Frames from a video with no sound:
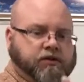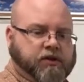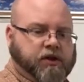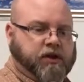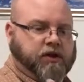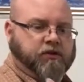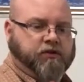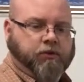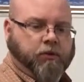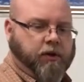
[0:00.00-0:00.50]

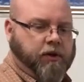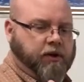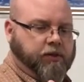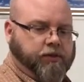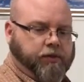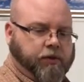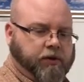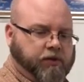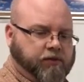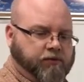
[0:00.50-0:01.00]
10, 20,
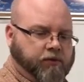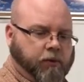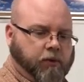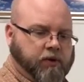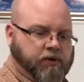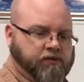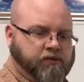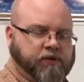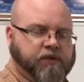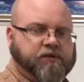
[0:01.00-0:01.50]
30,
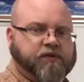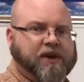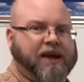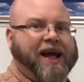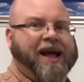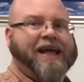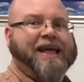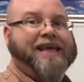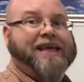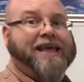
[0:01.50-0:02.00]
40, 50, I